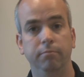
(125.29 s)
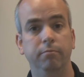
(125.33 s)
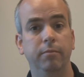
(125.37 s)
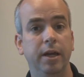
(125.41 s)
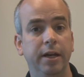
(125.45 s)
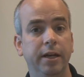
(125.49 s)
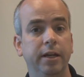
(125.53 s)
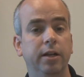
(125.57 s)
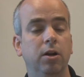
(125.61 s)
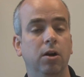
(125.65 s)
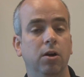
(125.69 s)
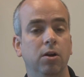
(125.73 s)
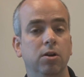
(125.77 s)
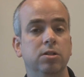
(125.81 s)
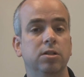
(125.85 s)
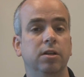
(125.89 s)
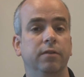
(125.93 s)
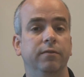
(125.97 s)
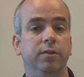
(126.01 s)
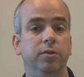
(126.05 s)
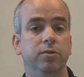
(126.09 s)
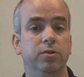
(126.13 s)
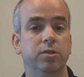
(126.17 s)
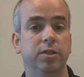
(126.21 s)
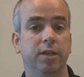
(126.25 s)
Many cars
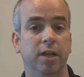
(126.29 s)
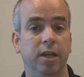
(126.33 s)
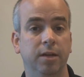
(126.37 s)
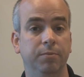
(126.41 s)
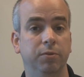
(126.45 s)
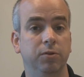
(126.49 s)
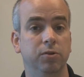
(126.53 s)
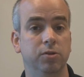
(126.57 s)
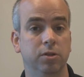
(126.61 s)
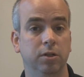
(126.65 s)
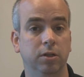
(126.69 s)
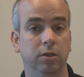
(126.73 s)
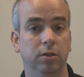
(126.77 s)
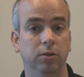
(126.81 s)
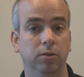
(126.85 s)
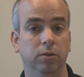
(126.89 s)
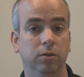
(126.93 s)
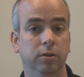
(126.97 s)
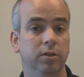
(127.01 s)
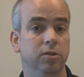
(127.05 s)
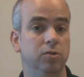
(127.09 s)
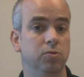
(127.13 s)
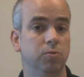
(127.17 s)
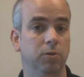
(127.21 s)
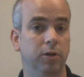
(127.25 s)
have new samples
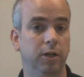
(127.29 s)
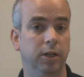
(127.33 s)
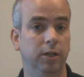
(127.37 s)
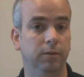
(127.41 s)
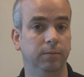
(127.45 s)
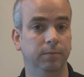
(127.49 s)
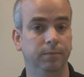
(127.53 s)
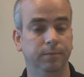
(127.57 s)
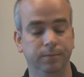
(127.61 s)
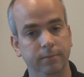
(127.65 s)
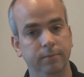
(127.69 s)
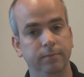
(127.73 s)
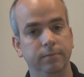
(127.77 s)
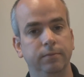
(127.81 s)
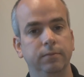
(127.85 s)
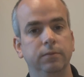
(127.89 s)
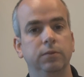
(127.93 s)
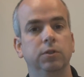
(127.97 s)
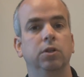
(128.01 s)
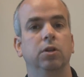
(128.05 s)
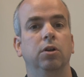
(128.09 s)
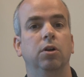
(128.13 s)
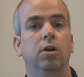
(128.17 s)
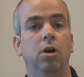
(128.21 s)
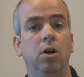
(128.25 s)
included as well.
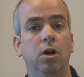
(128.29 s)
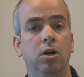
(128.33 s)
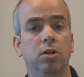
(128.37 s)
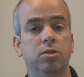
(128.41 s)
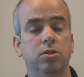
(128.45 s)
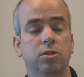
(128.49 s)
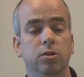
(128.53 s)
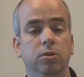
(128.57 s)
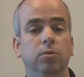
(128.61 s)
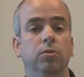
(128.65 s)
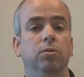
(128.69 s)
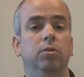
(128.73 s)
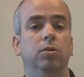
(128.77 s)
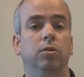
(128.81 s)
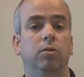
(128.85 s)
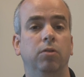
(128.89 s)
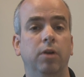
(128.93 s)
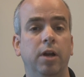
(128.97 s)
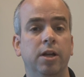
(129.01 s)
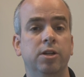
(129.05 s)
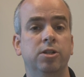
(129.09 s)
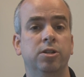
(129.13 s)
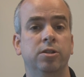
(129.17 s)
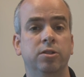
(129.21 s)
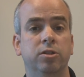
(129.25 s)
Also,
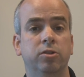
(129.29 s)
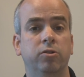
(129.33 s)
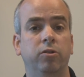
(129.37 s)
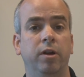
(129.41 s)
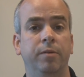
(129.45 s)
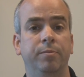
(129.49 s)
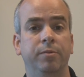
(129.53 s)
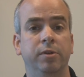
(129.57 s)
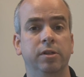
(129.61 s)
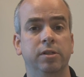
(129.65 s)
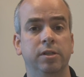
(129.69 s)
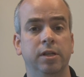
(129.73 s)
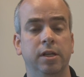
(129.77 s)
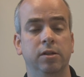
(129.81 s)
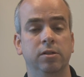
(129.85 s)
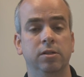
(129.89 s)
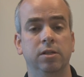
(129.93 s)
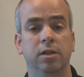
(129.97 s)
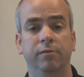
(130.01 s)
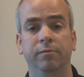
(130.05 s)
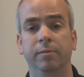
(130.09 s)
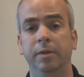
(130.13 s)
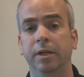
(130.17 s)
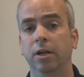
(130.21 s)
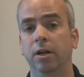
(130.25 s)
crash and scraping
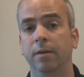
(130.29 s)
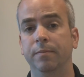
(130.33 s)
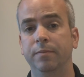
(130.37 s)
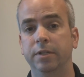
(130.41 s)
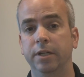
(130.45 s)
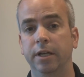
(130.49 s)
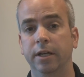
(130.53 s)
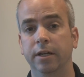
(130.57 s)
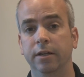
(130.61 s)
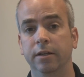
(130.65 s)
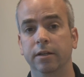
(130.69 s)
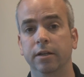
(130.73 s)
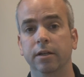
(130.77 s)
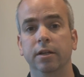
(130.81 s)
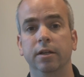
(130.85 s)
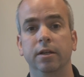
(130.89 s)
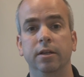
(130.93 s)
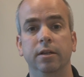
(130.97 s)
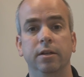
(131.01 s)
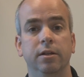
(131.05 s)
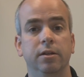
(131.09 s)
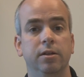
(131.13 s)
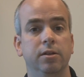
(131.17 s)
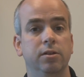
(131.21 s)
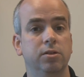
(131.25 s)
sounds have been updated,
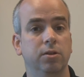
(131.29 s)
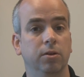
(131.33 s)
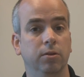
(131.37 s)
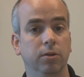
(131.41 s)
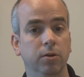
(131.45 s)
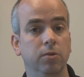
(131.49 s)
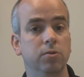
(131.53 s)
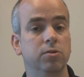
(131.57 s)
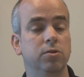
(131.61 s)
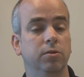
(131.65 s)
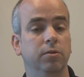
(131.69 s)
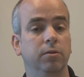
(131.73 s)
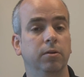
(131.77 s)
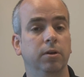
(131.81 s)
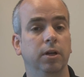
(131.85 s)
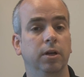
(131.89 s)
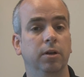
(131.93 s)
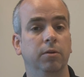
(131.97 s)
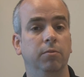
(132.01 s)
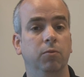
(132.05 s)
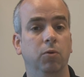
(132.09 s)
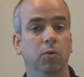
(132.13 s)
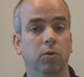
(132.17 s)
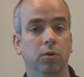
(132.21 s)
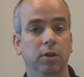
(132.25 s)
so those are
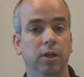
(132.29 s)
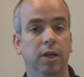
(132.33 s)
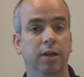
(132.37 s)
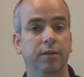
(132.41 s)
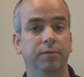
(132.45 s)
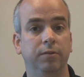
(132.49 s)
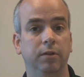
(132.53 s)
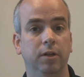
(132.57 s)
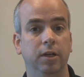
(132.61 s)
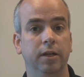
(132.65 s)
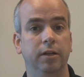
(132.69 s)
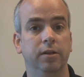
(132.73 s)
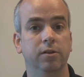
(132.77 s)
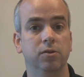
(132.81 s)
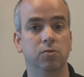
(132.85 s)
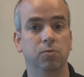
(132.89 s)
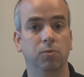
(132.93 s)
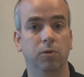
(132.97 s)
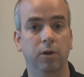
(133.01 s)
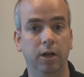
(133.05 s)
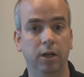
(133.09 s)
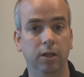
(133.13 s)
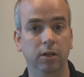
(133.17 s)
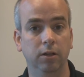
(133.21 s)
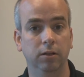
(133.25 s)
uh, more lifelike as
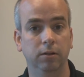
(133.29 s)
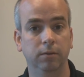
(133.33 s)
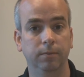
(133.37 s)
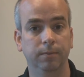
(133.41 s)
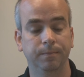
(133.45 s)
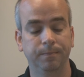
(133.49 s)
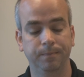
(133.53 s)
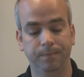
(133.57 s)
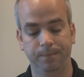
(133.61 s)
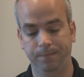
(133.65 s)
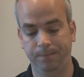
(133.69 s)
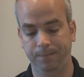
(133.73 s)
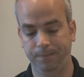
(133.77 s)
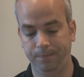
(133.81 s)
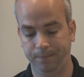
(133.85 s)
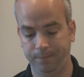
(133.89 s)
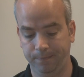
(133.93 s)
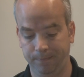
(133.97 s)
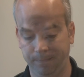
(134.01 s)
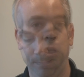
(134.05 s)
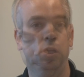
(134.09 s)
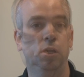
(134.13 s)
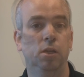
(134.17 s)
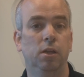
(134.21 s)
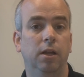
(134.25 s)
well.
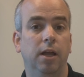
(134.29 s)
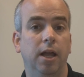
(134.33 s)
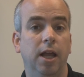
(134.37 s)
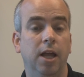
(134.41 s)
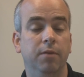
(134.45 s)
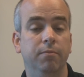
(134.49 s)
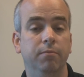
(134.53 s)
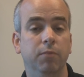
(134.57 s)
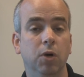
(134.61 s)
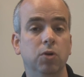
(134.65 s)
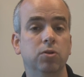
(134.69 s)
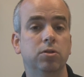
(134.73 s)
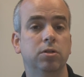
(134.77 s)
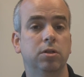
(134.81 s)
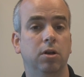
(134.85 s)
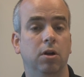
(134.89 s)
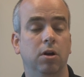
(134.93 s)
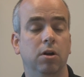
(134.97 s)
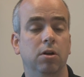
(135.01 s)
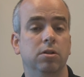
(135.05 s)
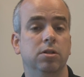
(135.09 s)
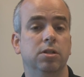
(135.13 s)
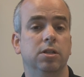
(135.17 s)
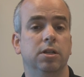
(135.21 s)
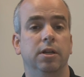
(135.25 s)
And most
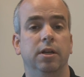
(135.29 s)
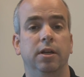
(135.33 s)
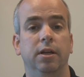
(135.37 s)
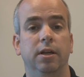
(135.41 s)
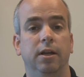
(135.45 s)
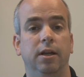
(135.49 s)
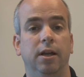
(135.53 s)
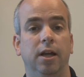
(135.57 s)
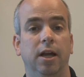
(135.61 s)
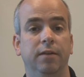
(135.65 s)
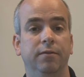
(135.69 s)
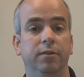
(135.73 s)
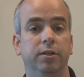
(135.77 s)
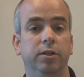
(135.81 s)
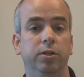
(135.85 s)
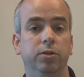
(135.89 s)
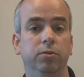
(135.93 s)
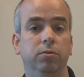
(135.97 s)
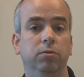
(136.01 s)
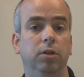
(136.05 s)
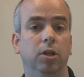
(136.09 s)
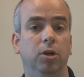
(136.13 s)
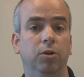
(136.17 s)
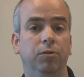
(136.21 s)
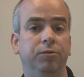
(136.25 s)
cars have a
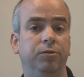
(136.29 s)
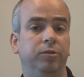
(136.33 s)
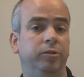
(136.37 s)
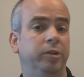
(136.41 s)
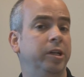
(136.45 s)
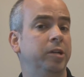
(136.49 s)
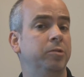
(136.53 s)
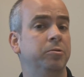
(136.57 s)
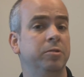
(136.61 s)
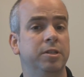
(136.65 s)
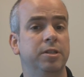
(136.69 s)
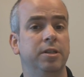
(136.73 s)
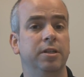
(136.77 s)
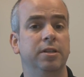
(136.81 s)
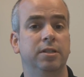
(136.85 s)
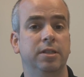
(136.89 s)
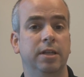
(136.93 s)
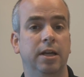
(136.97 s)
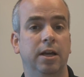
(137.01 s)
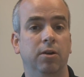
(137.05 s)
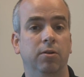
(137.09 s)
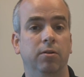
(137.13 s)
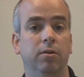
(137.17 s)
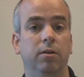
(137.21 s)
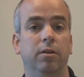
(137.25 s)
new low frequency
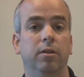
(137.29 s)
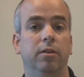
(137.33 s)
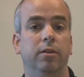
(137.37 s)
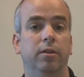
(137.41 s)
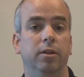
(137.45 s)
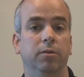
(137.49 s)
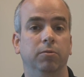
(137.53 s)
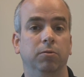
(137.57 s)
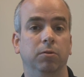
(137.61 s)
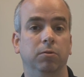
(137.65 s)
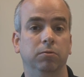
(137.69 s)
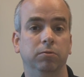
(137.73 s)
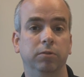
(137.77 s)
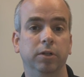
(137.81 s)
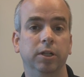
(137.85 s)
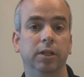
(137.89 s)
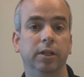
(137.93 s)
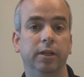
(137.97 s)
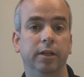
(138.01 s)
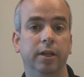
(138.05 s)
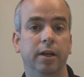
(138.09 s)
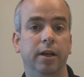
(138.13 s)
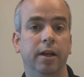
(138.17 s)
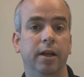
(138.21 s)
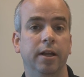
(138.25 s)
sound that will
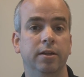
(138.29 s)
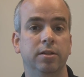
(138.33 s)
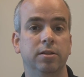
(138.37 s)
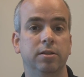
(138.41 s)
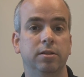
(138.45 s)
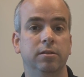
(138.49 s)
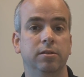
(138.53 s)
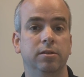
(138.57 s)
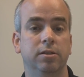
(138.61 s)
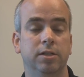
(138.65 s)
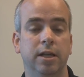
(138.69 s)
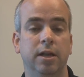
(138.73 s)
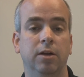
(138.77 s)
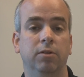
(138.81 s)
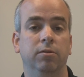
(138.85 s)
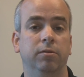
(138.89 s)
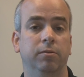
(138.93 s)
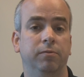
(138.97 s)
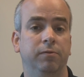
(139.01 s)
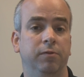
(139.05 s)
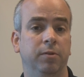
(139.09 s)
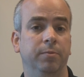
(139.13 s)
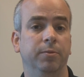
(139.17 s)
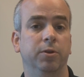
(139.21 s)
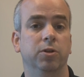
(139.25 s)
really enhance the
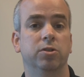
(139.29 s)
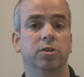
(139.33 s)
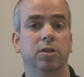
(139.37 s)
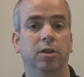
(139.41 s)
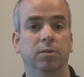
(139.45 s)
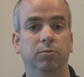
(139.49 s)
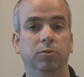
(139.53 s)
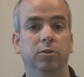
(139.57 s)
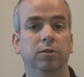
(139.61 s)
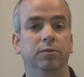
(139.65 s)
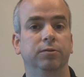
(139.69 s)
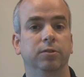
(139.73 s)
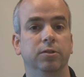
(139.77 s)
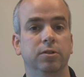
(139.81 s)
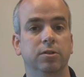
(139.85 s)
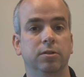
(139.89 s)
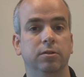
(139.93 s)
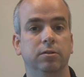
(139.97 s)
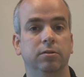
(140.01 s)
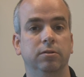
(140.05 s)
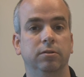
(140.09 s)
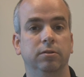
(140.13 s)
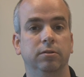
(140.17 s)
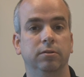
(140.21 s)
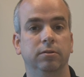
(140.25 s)
sound from your
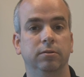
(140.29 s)
subwoofers.